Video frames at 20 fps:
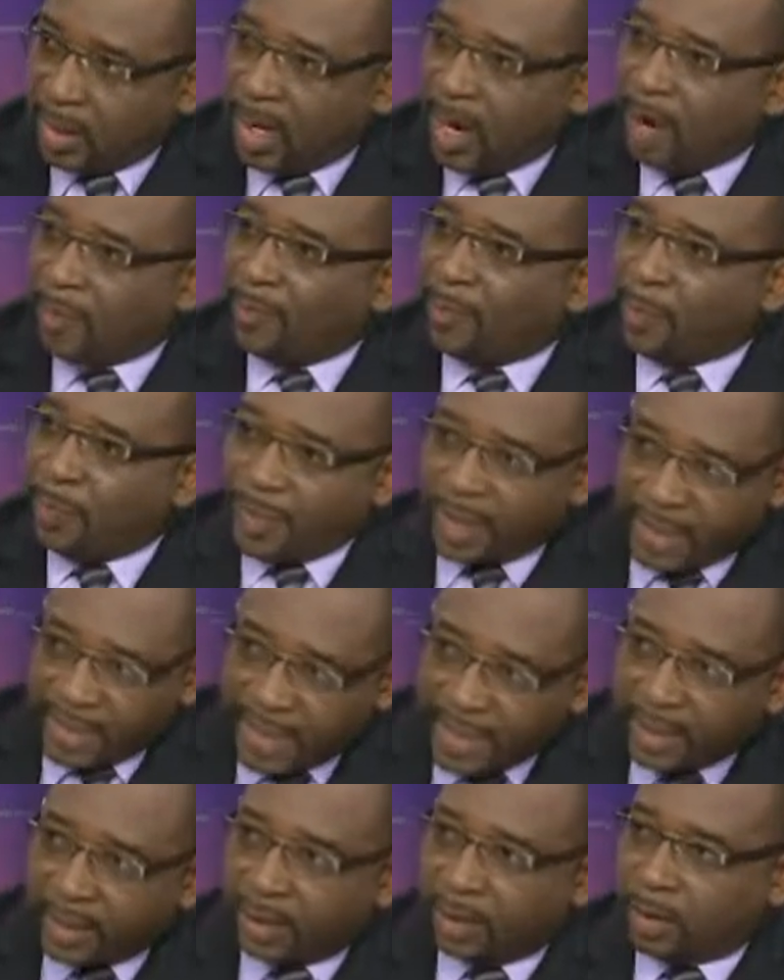of
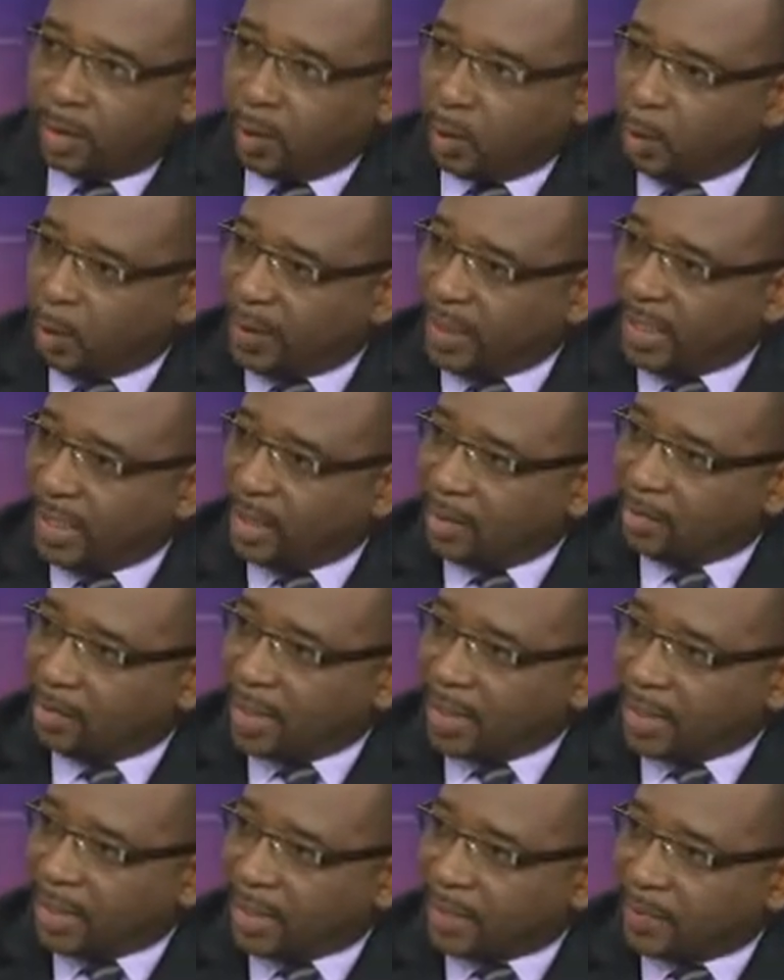being globally
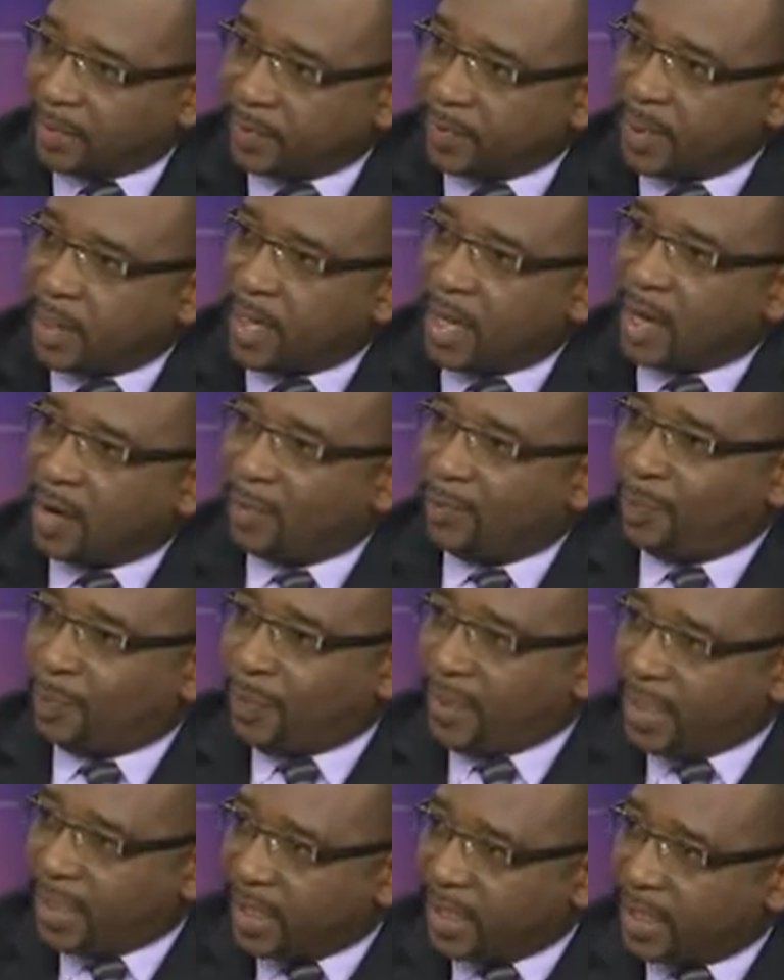competitive, of
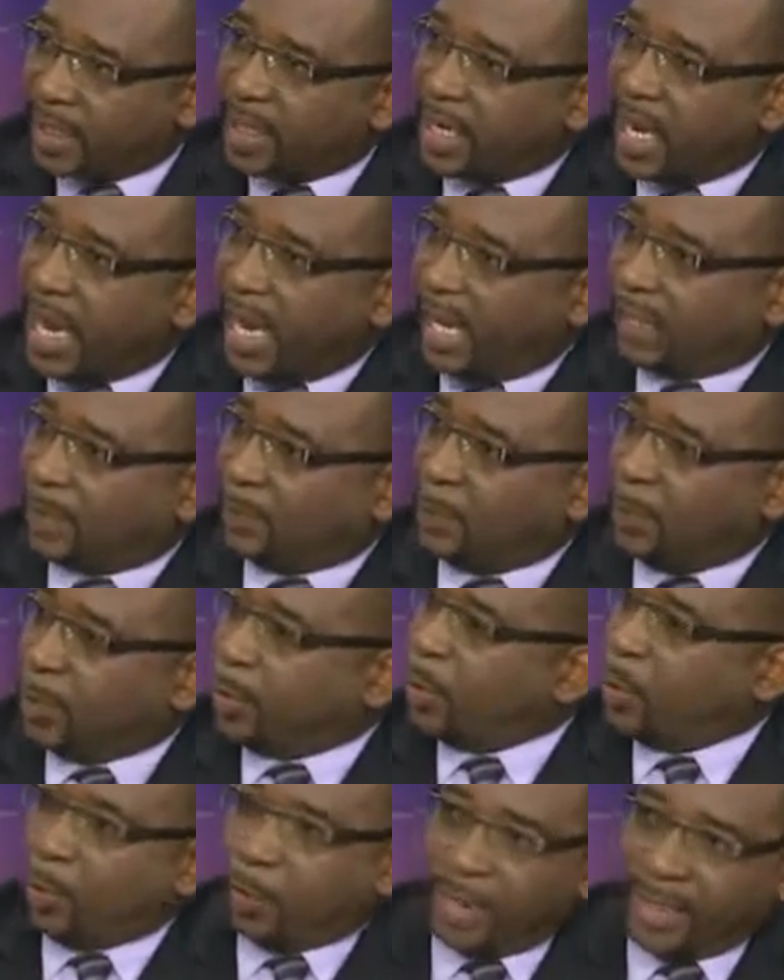being
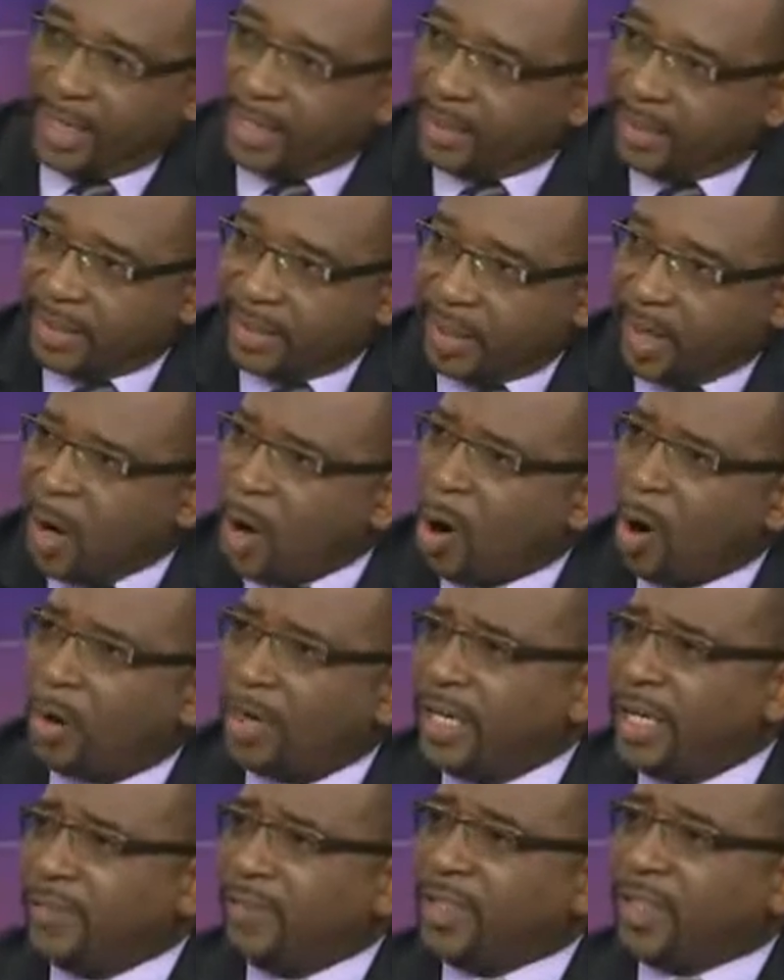export-oriented, or
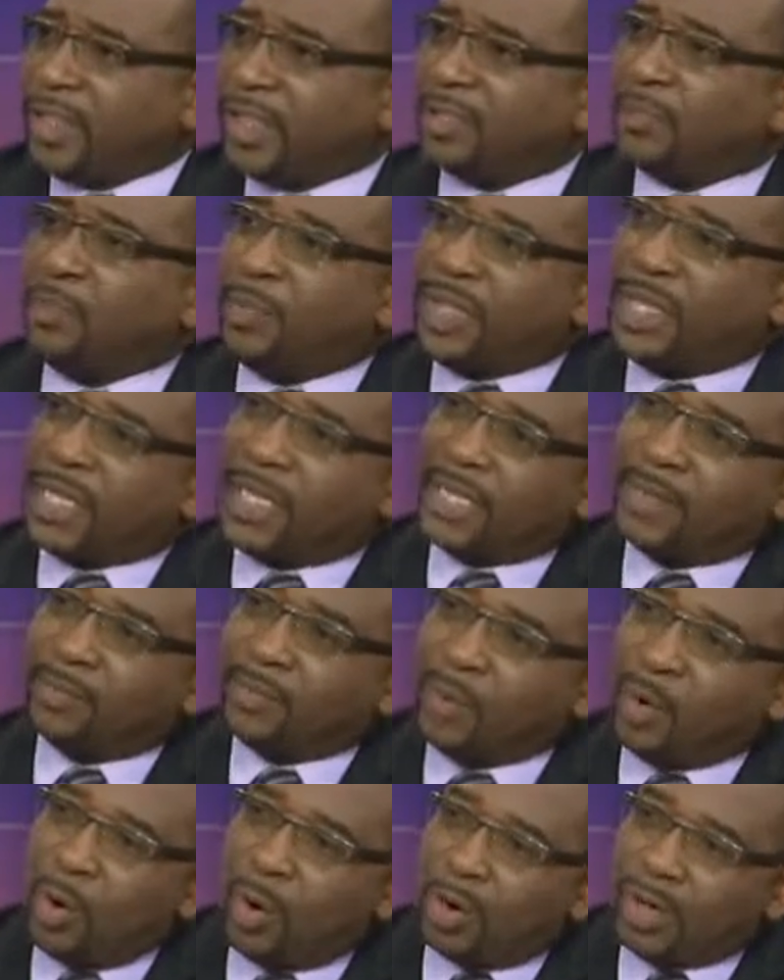even just being
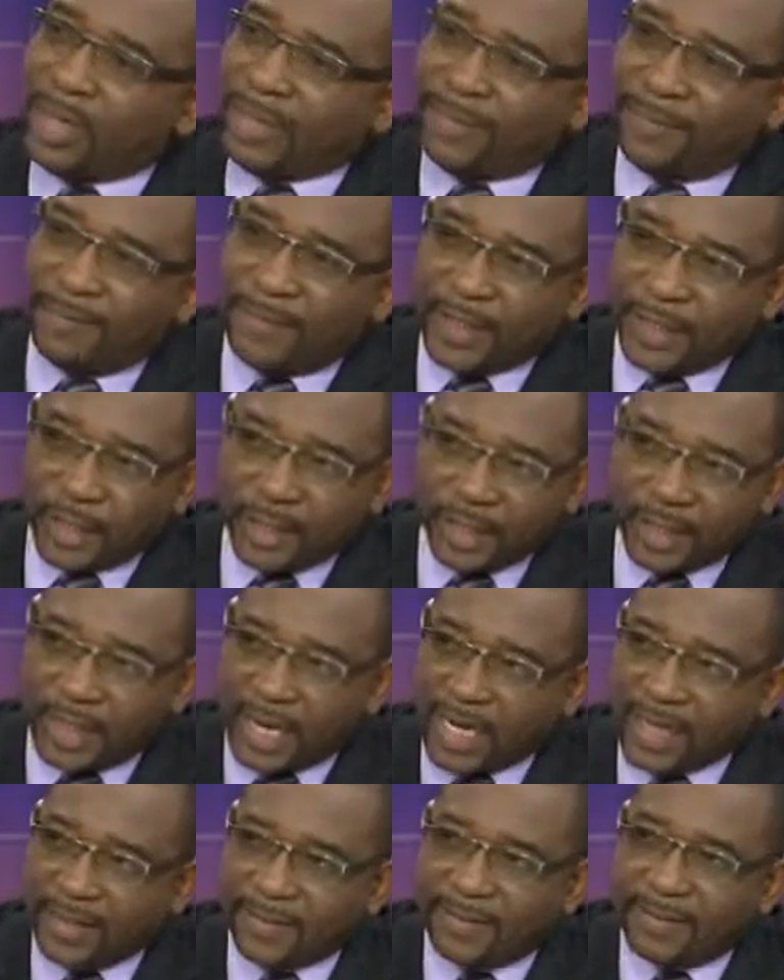more efficient
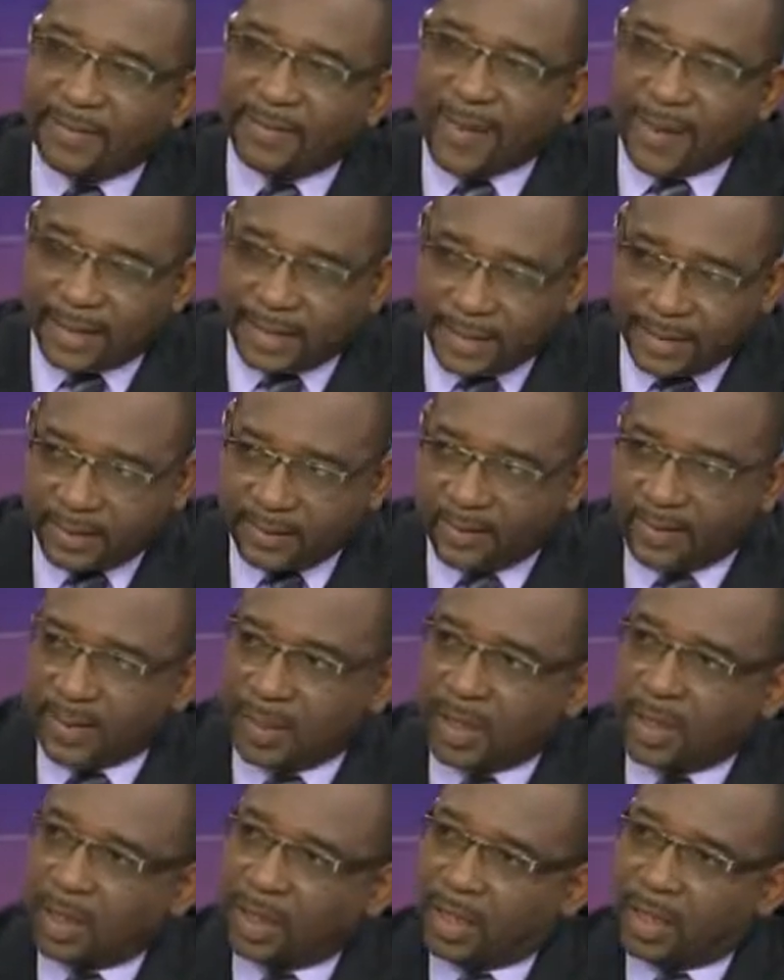and effective
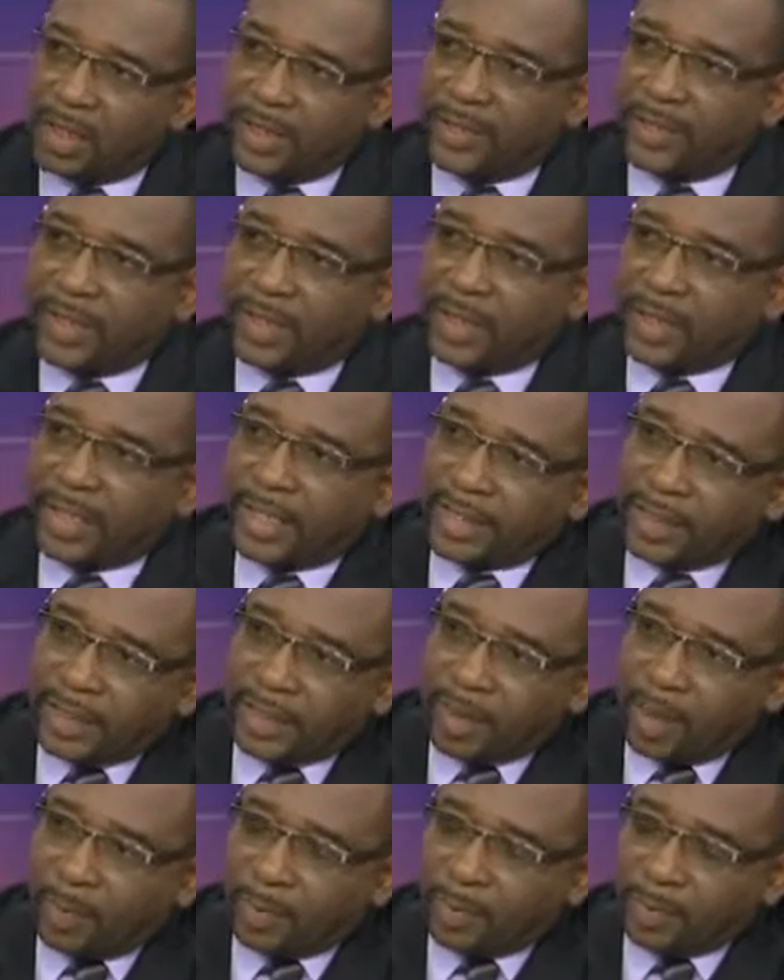in
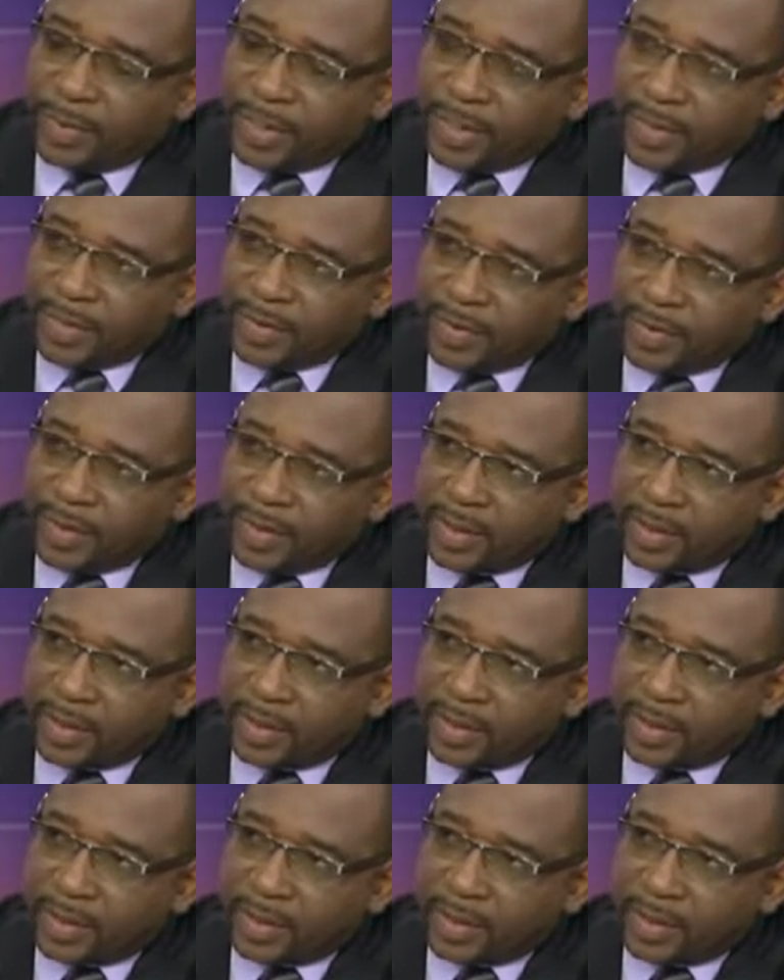their operations?